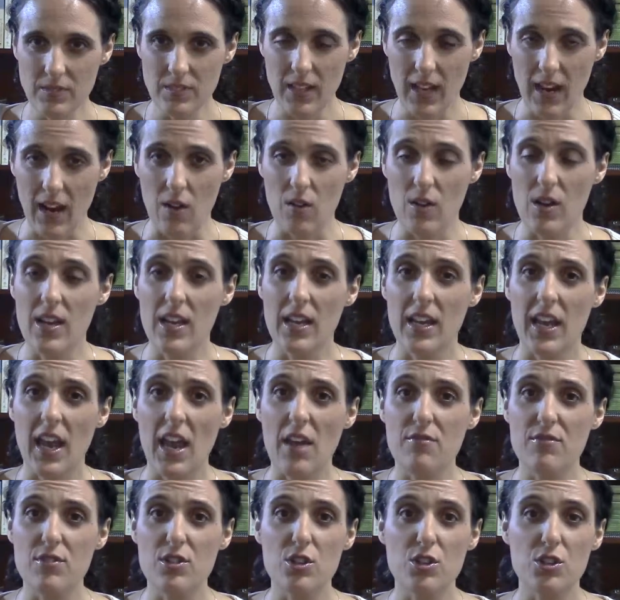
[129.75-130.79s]
Now,
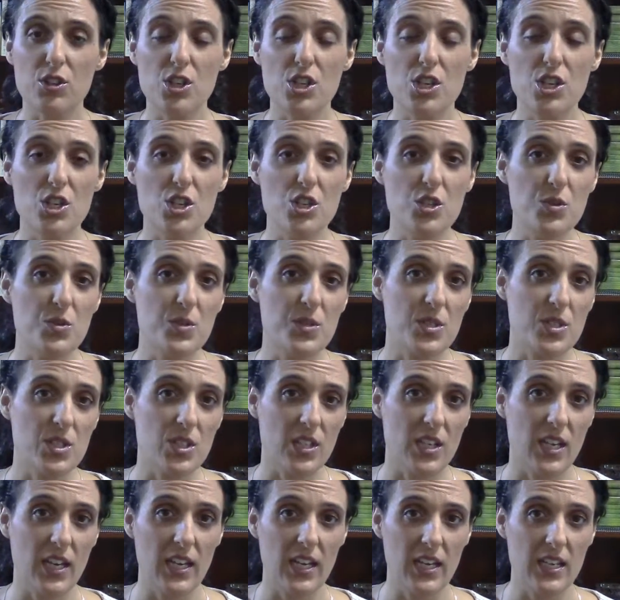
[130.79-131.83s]
if you're used to
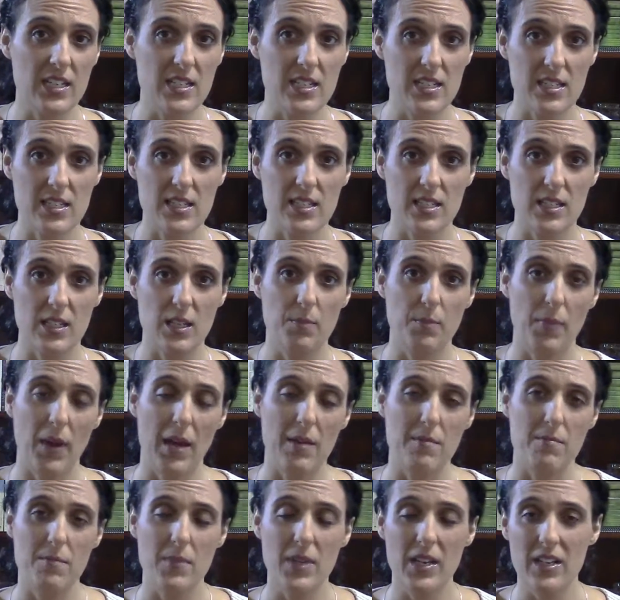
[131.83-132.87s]
getting to sleep
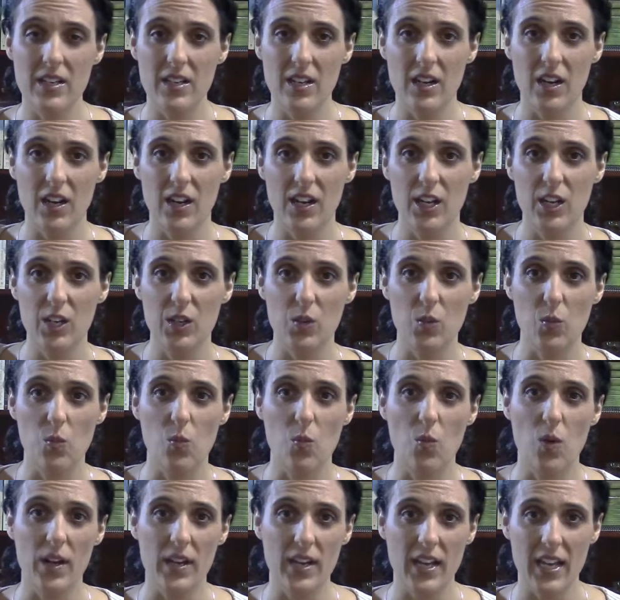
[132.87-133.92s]
at midnight,
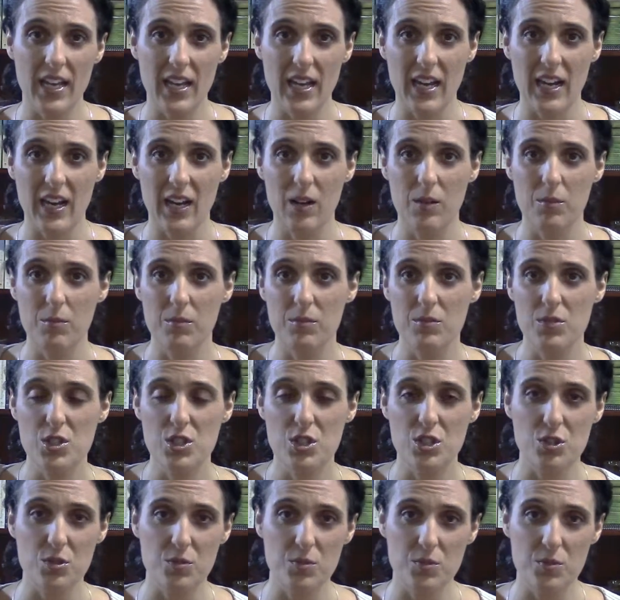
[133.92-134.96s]
1 a.m.,
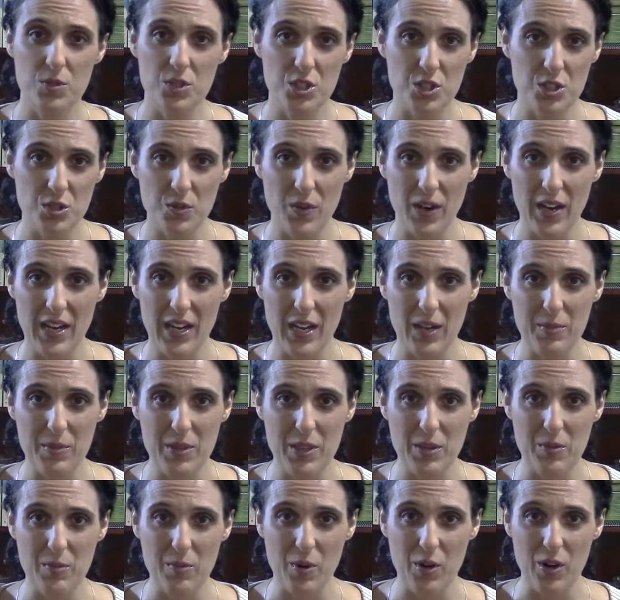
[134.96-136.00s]
2 a.m. in
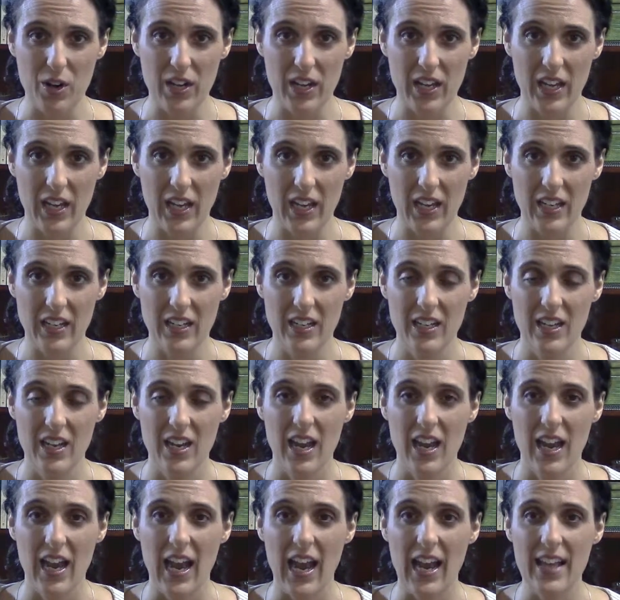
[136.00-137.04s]
the morning,
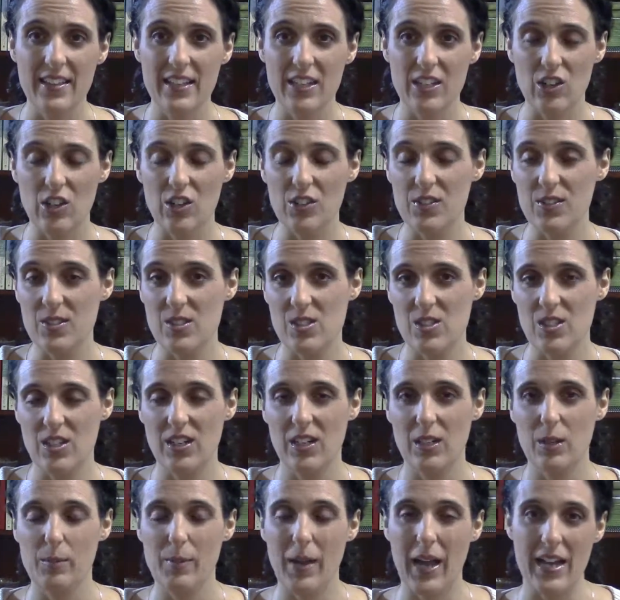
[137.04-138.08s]
and then all of a
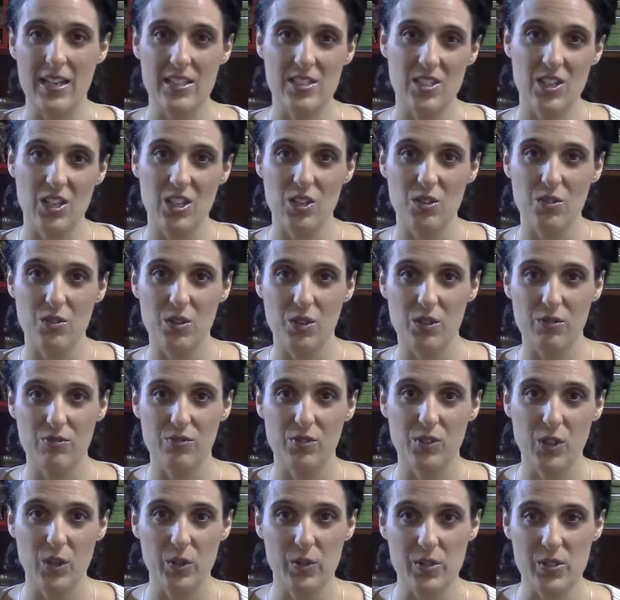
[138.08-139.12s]
sudden I'm asking you to
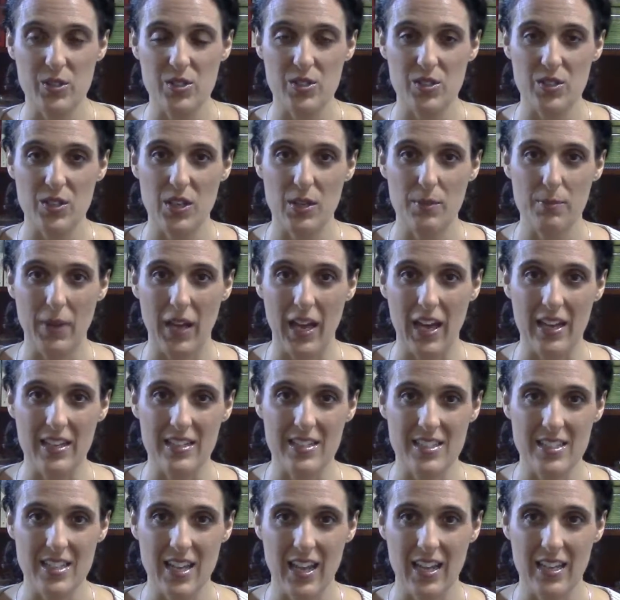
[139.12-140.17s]
go to sleep
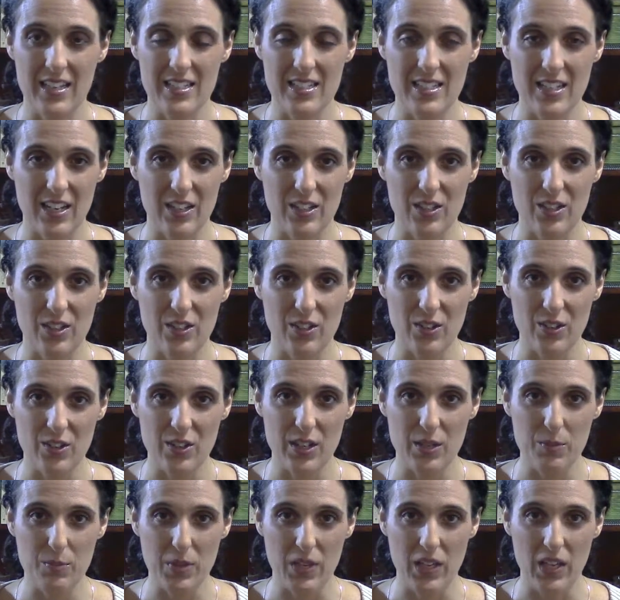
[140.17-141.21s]
at
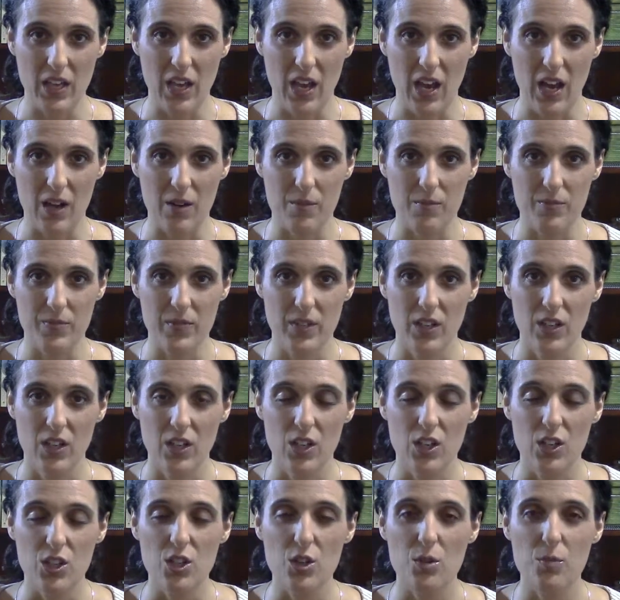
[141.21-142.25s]
10:30 p.m.,
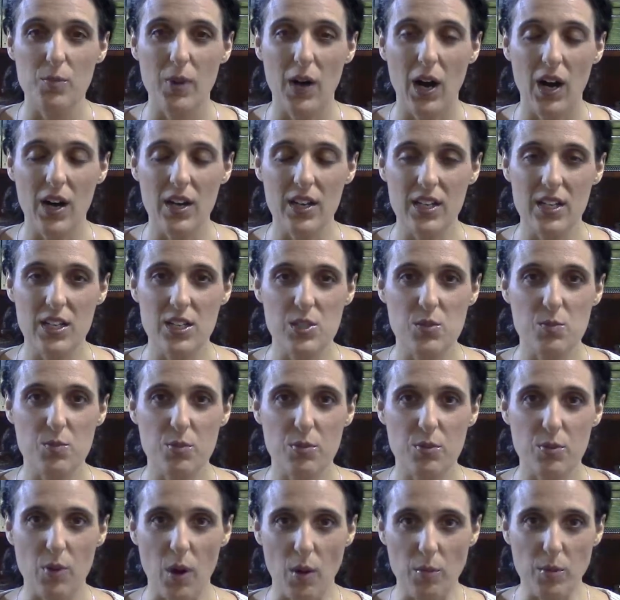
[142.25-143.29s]
your body is
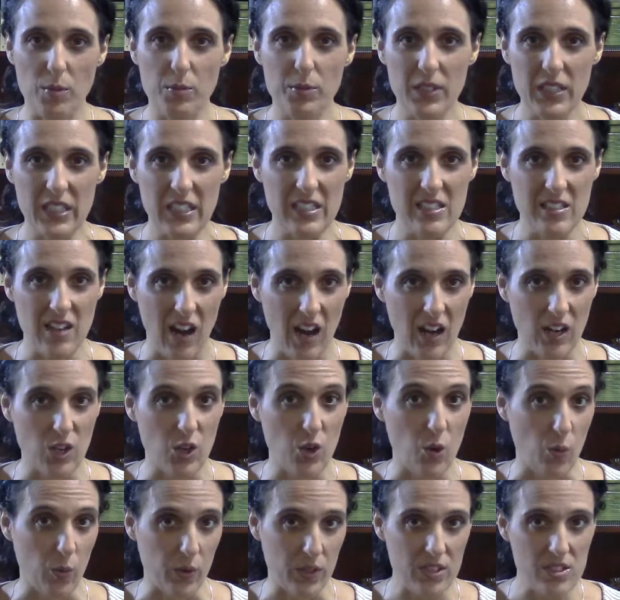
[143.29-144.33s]
probably not
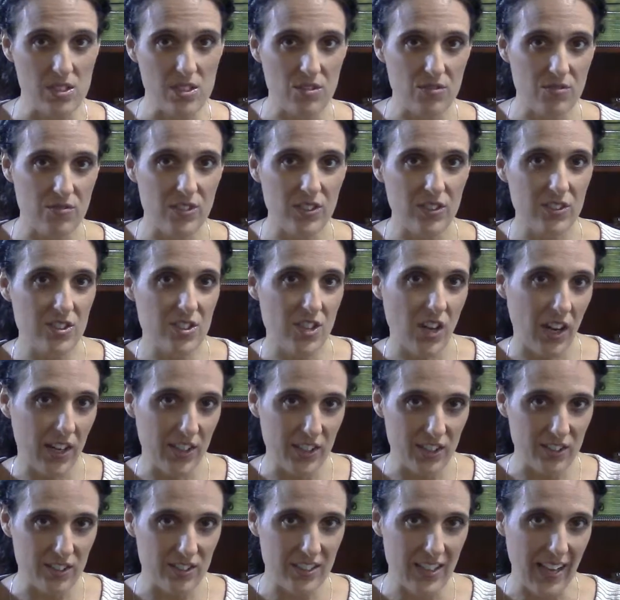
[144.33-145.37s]
going to feel
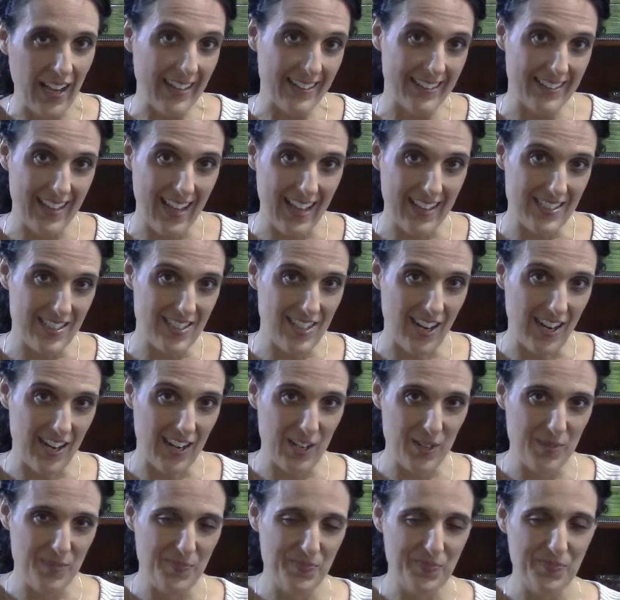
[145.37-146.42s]
tired at that
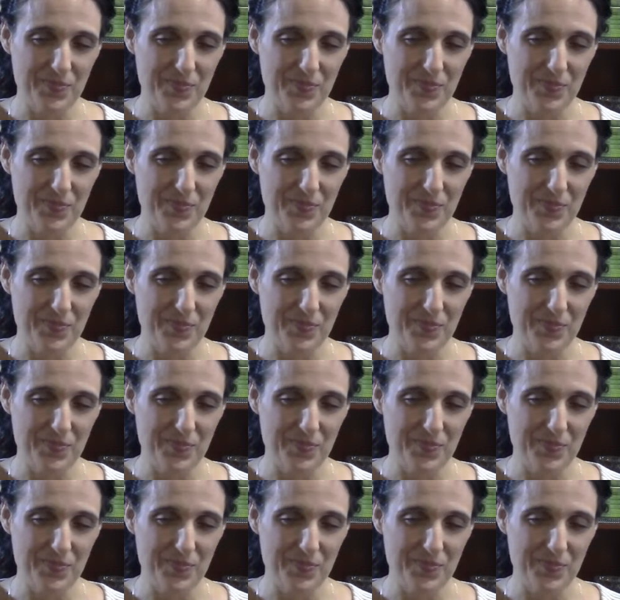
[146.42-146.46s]
time.